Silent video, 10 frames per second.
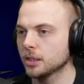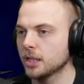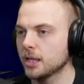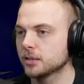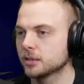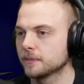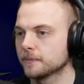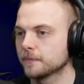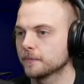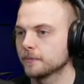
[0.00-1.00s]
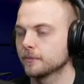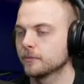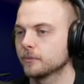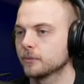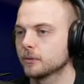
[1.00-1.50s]
look at this!
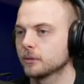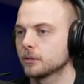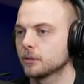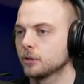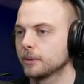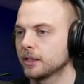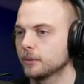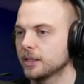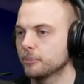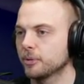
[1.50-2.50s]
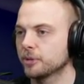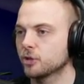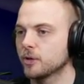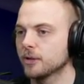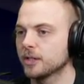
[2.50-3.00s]
Oh my god, we get a proper crowd